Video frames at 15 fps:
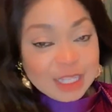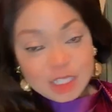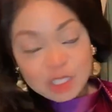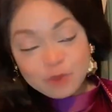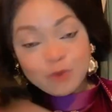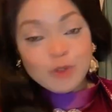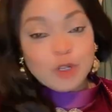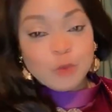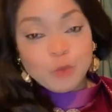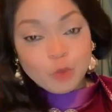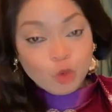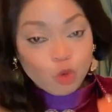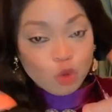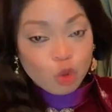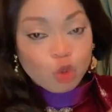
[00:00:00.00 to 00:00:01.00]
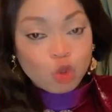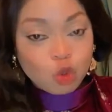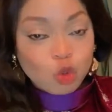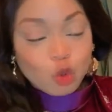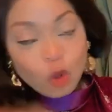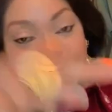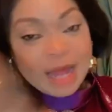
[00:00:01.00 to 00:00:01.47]
It's you
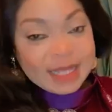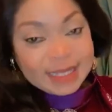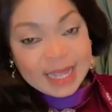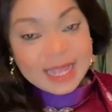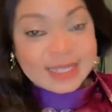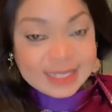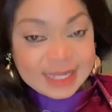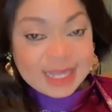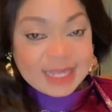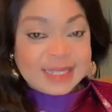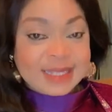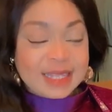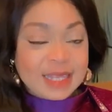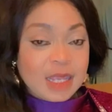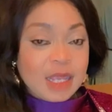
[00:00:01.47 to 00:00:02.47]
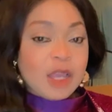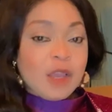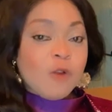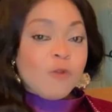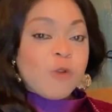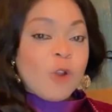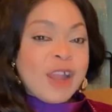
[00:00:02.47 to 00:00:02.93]
to go and dissect.
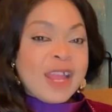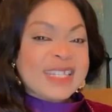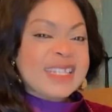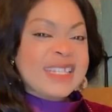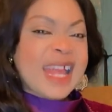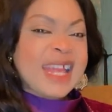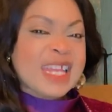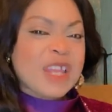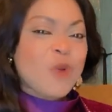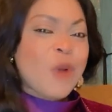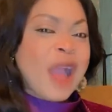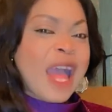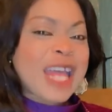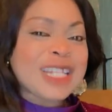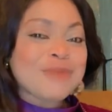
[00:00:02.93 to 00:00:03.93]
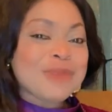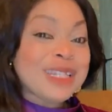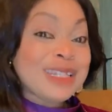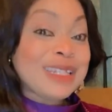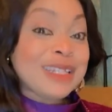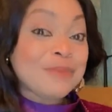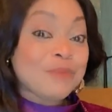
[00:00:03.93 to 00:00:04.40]
Florence Itagiwa
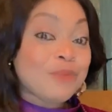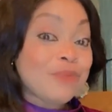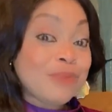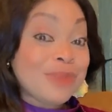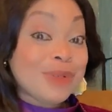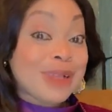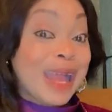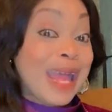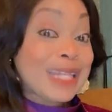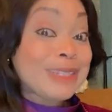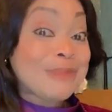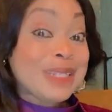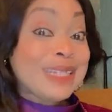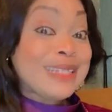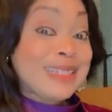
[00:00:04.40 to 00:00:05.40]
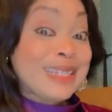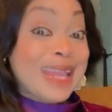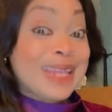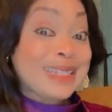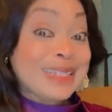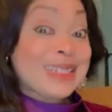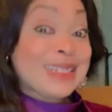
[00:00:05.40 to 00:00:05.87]
has been
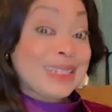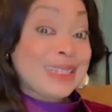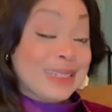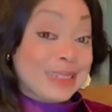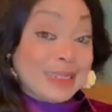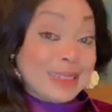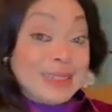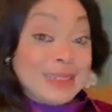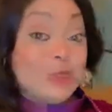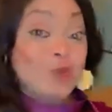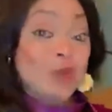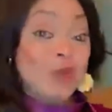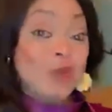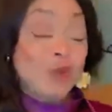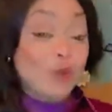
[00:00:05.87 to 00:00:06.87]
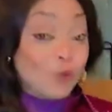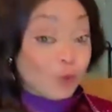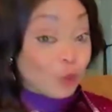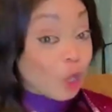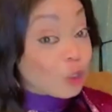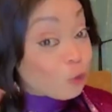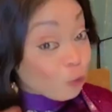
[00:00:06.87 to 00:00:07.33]
there since till tomorrow.
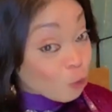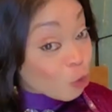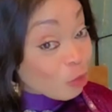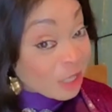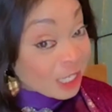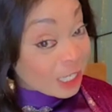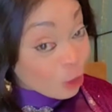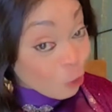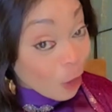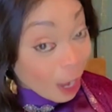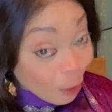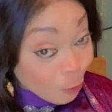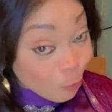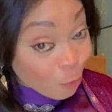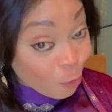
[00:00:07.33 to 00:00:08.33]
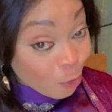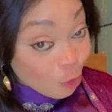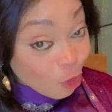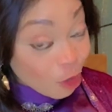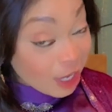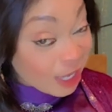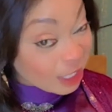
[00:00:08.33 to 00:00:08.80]
Not Fumi Giwa.
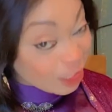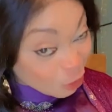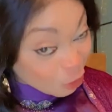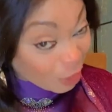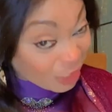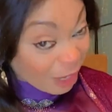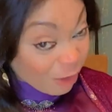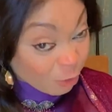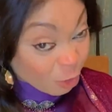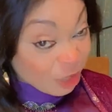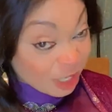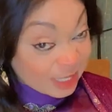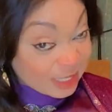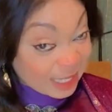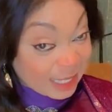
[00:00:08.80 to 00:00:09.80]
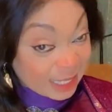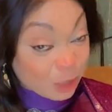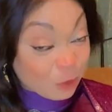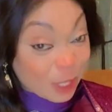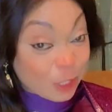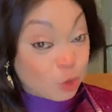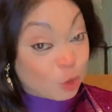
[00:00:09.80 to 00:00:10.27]
You know that Florence
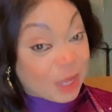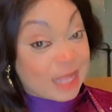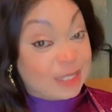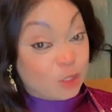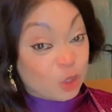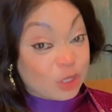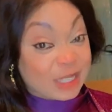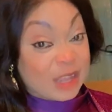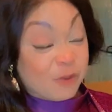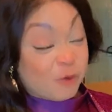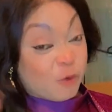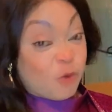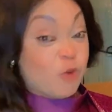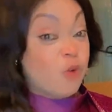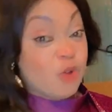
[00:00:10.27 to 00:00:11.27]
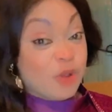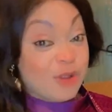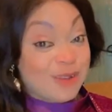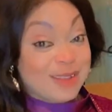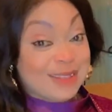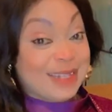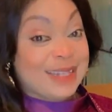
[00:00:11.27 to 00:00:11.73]
Itagiwa to has daughter for
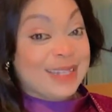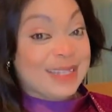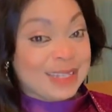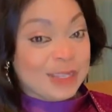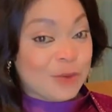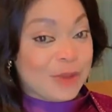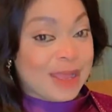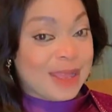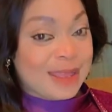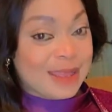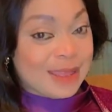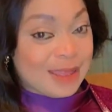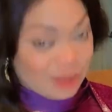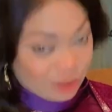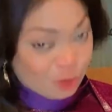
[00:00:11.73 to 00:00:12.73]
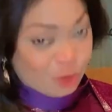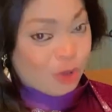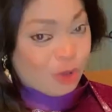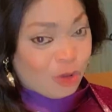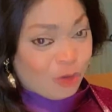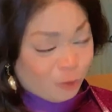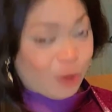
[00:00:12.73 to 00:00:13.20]
Dele Giwa. You
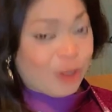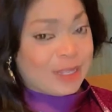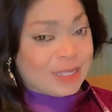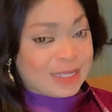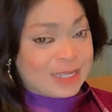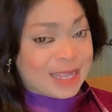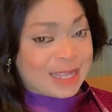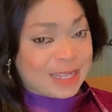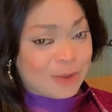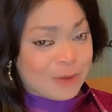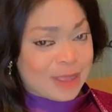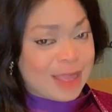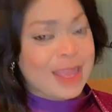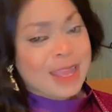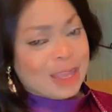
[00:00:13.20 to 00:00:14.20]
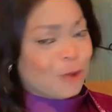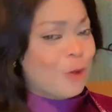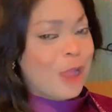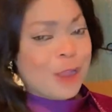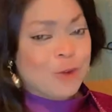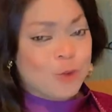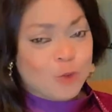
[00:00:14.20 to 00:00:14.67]
know Florence Itagiwa.
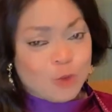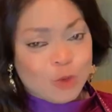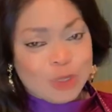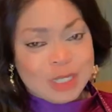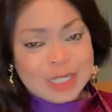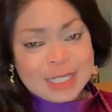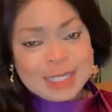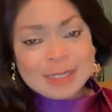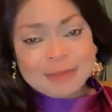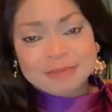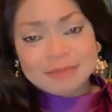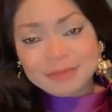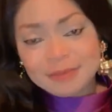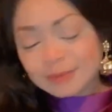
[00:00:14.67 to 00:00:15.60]
Go and Google it.